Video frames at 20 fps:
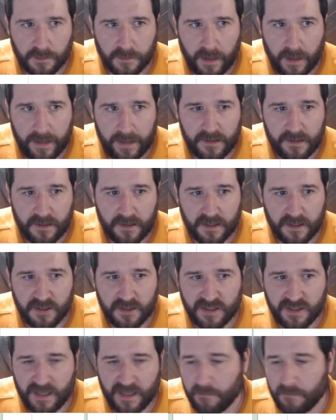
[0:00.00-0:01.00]
Okay, and you can
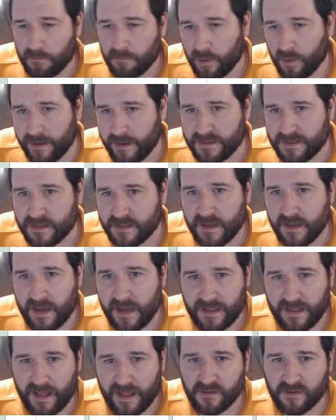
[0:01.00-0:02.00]
just hit print,
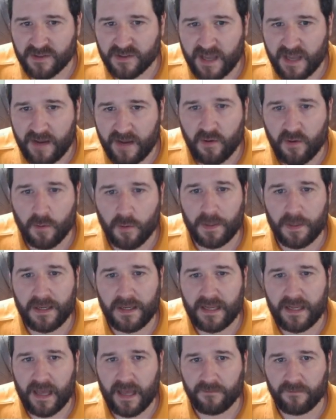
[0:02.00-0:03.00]
and that'll save your
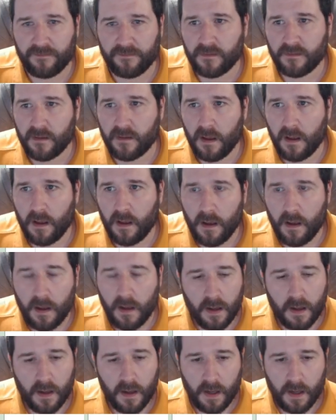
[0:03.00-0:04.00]
PDF.
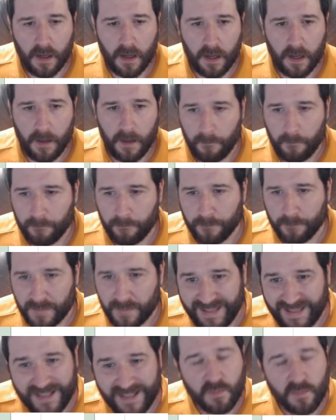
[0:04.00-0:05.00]

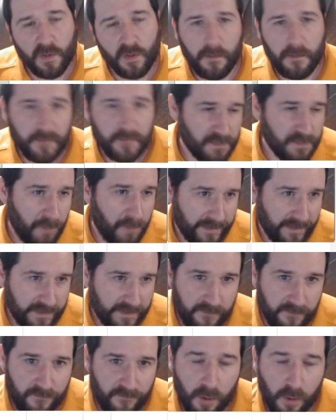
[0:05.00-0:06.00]
But that's what I'm
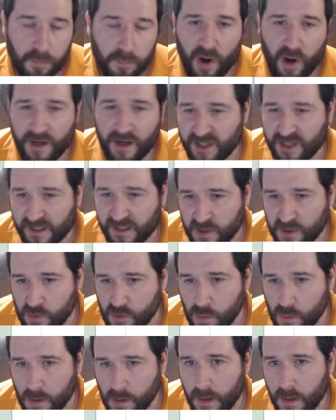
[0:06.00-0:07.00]
expecting for Project
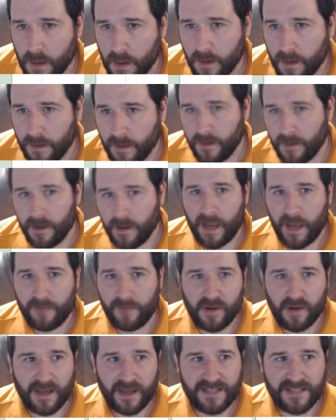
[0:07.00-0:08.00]
2.
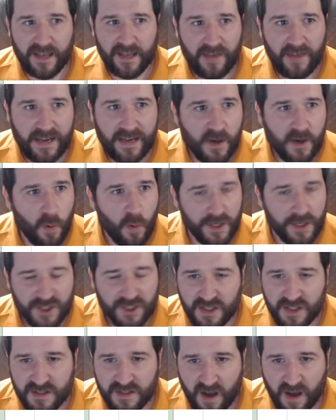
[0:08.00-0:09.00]
If you guys have any
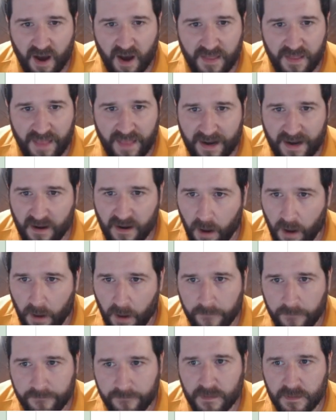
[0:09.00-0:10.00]
questions on that at
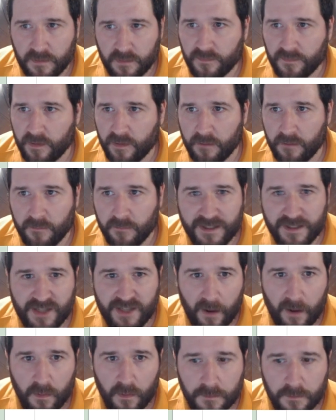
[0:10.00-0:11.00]
all, feel free to reach
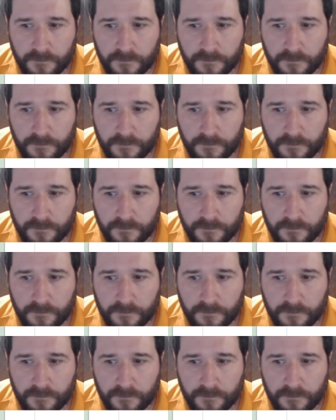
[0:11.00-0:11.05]
out.